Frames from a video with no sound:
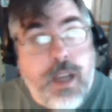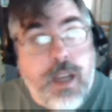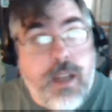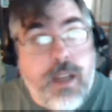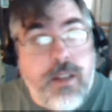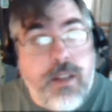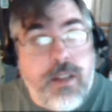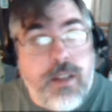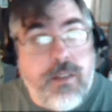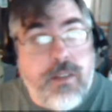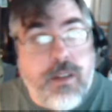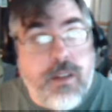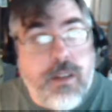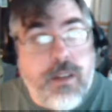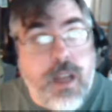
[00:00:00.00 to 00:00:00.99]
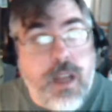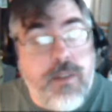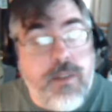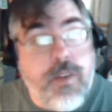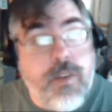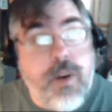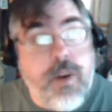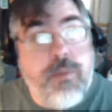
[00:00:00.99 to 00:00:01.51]
And it's a kind of a
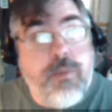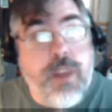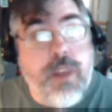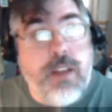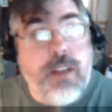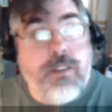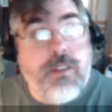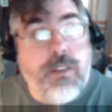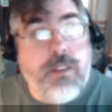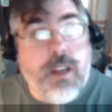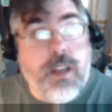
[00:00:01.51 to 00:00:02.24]
rough place.